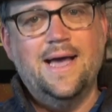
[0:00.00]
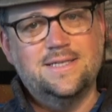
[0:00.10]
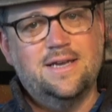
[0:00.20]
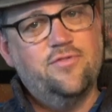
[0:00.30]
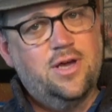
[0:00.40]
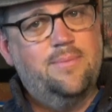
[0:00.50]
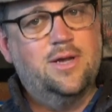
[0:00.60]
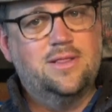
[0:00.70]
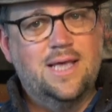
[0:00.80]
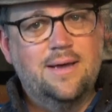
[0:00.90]
As I've thought
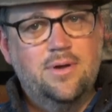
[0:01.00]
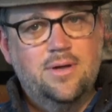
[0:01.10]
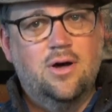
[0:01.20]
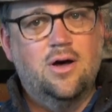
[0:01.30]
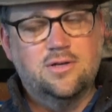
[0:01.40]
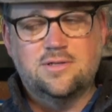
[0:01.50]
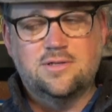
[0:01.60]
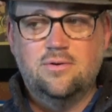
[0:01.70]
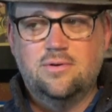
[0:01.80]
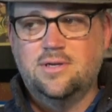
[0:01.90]
about them,
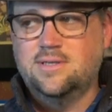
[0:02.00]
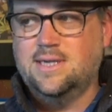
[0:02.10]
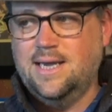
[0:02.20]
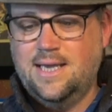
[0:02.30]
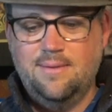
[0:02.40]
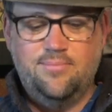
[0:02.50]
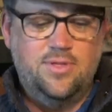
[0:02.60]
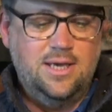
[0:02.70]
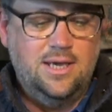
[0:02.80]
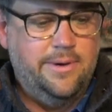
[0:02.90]
also, because I
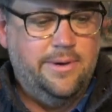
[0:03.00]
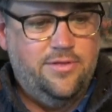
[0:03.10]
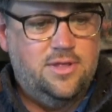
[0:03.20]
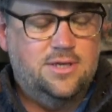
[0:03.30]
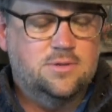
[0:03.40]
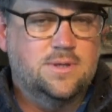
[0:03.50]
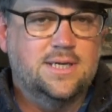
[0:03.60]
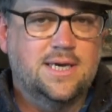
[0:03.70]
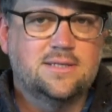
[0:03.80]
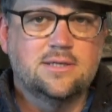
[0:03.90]
keep thinking about the things
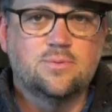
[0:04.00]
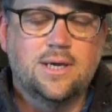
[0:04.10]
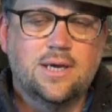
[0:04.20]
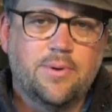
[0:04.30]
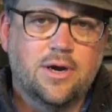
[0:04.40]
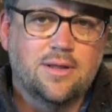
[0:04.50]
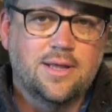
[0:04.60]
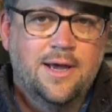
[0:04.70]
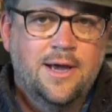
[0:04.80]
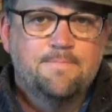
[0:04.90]
we taste this week,
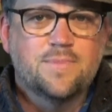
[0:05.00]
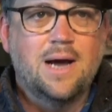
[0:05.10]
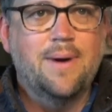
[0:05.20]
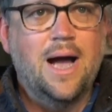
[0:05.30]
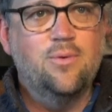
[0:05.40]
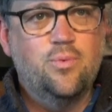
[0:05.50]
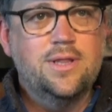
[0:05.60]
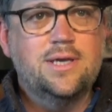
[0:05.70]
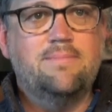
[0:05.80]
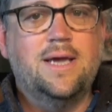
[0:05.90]
apparently, I
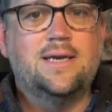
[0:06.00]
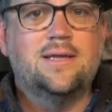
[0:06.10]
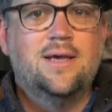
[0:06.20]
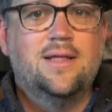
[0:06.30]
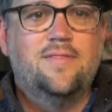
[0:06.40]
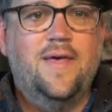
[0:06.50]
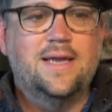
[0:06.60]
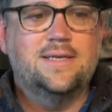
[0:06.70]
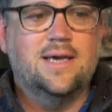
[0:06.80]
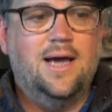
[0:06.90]
will admit
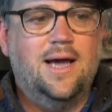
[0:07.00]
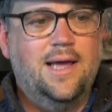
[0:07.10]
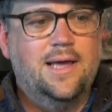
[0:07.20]
that